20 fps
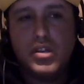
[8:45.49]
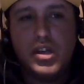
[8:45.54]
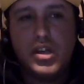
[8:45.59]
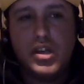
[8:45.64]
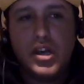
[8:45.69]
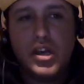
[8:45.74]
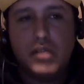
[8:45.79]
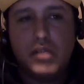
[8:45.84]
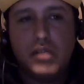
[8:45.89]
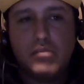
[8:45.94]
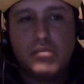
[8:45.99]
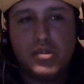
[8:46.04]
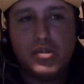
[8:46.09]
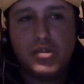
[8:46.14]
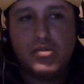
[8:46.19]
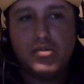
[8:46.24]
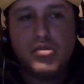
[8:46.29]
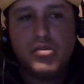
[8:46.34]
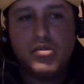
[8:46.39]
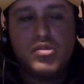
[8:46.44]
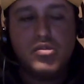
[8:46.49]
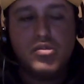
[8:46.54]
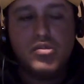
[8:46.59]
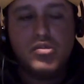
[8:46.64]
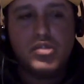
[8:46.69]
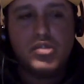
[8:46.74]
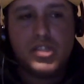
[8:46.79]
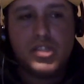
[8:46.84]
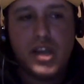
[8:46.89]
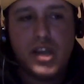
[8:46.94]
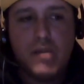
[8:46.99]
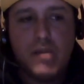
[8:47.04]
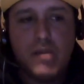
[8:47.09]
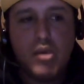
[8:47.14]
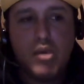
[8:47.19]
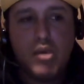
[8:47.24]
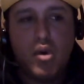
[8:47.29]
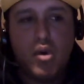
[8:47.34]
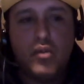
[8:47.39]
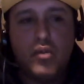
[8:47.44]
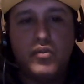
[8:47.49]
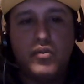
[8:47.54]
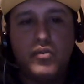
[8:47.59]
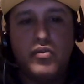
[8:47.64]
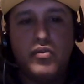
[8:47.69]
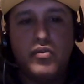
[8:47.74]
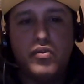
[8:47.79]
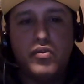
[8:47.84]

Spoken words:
To some of